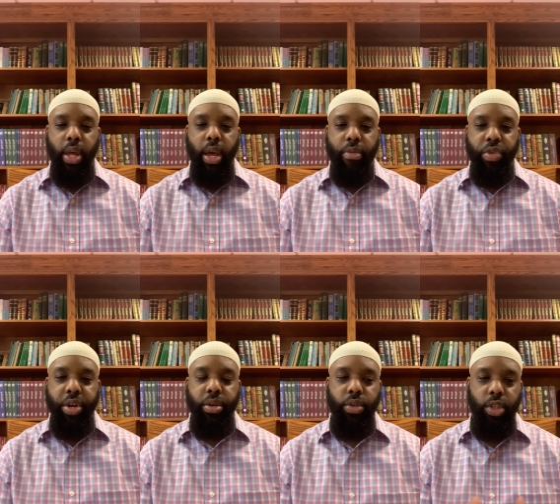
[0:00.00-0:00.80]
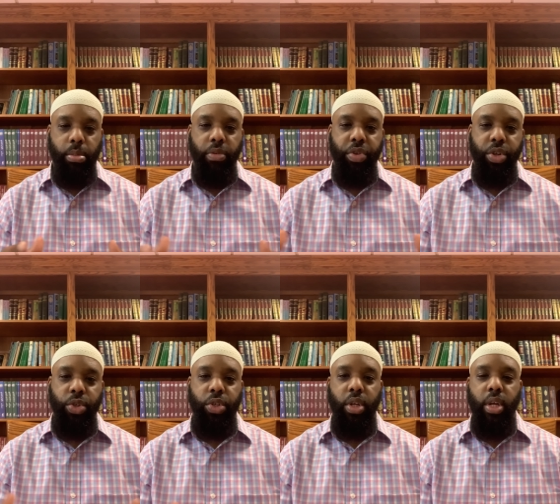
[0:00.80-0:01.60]
and then some of
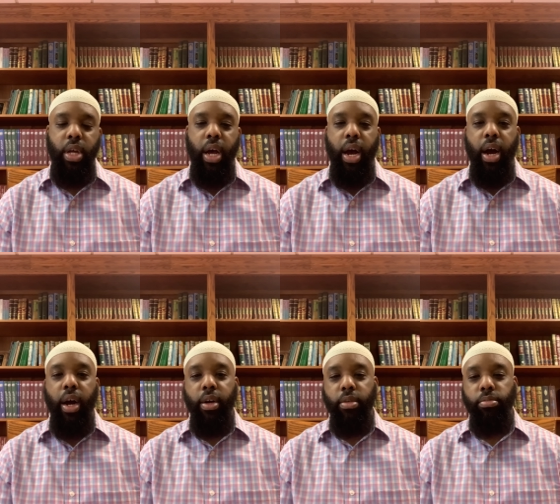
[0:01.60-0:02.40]
his uh,